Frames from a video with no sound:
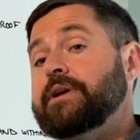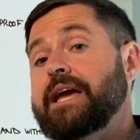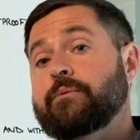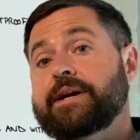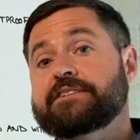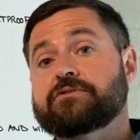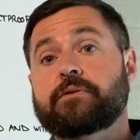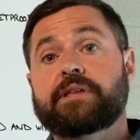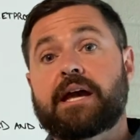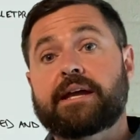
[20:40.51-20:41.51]
gateways
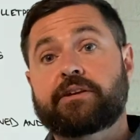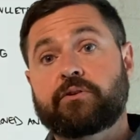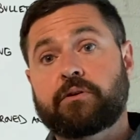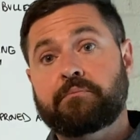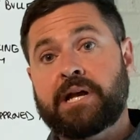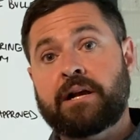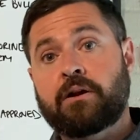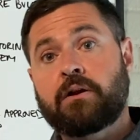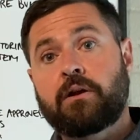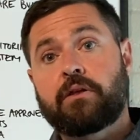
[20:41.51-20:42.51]
or the IQ
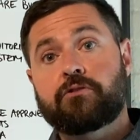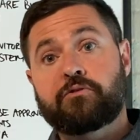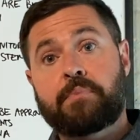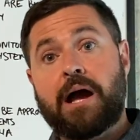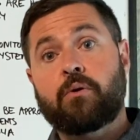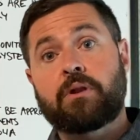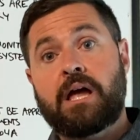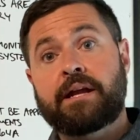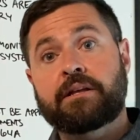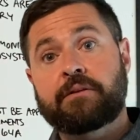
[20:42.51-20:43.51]
combiner through power
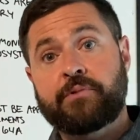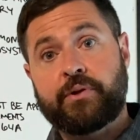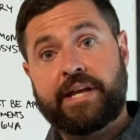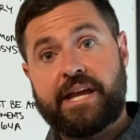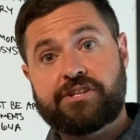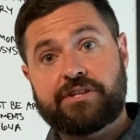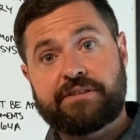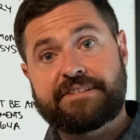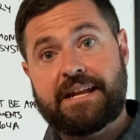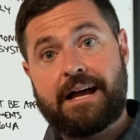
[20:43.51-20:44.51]
line
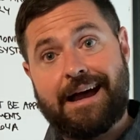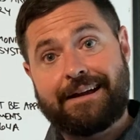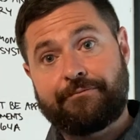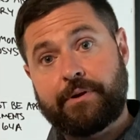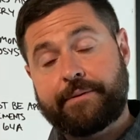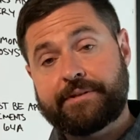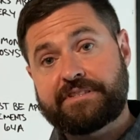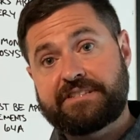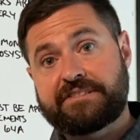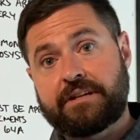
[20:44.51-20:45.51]
communications, that high
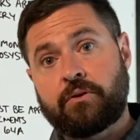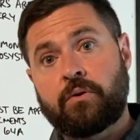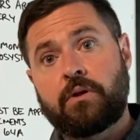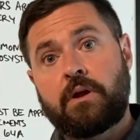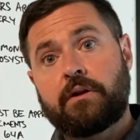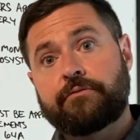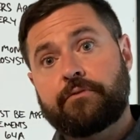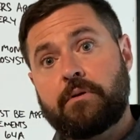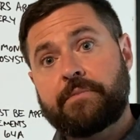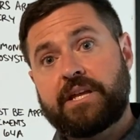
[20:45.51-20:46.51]
frequency signal
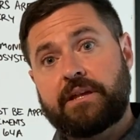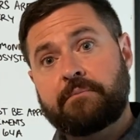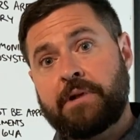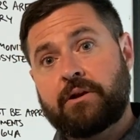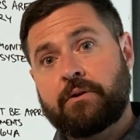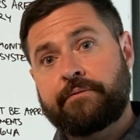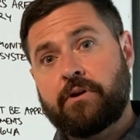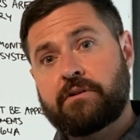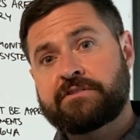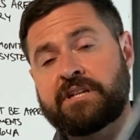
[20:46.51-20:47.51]
from the
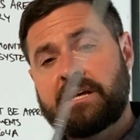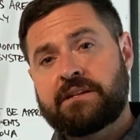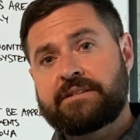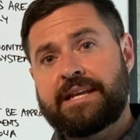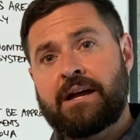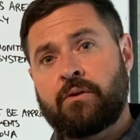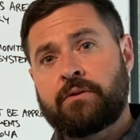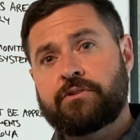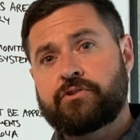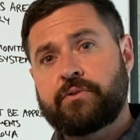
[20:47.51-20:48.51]
microinverters
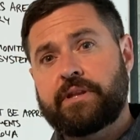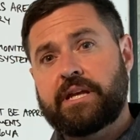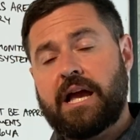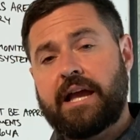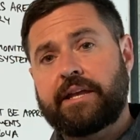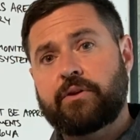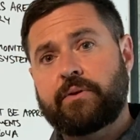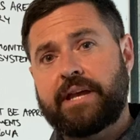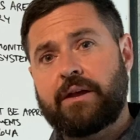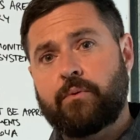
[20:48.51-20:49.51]
down to the
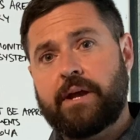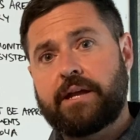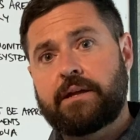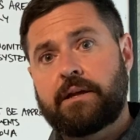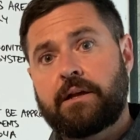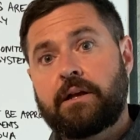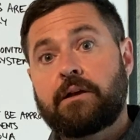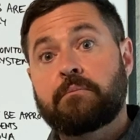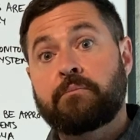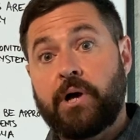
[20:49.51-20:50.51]
IQ gateway.
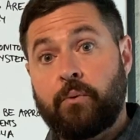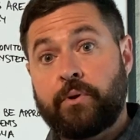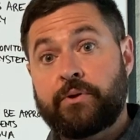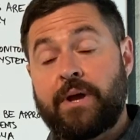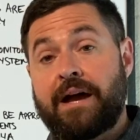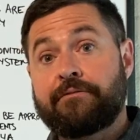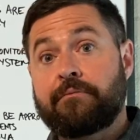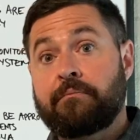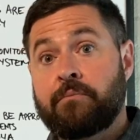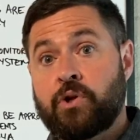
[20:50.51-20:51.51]
But when you
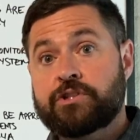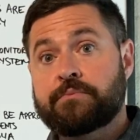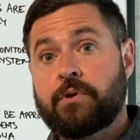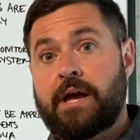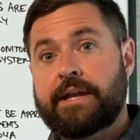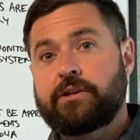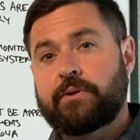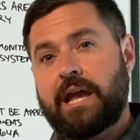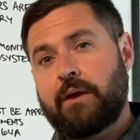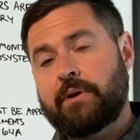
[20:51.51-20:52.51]
have multiple
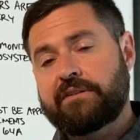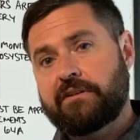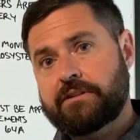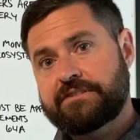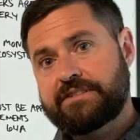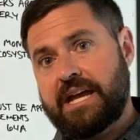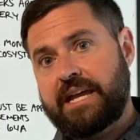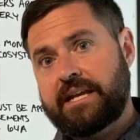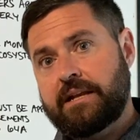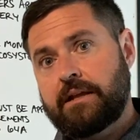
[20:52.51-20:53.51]
IQ gateways on
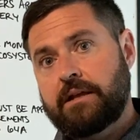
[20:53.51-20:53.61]
site